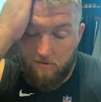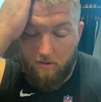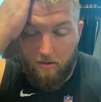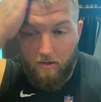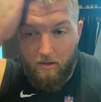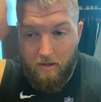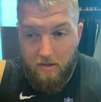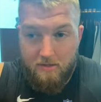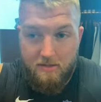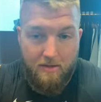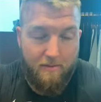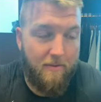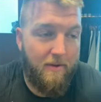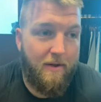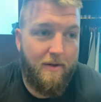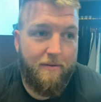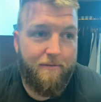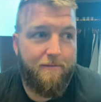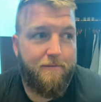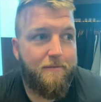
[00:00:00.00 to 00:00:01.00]
honestly, I
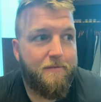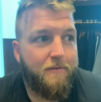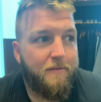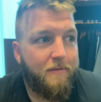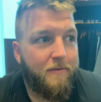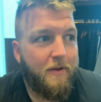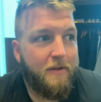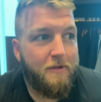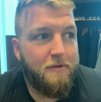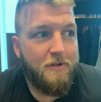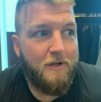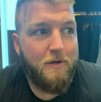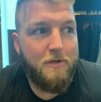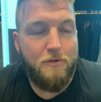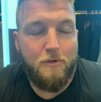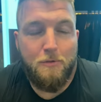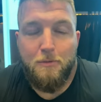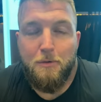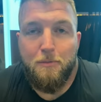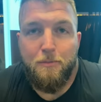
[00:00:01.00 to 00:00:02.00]
mean, I feel like there's always
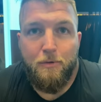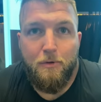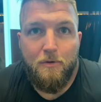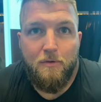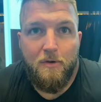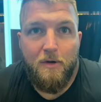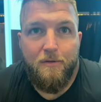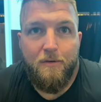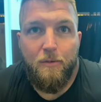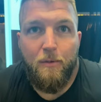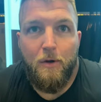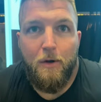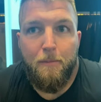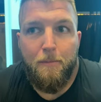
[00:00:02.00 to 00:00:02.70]
room to improve everywhere.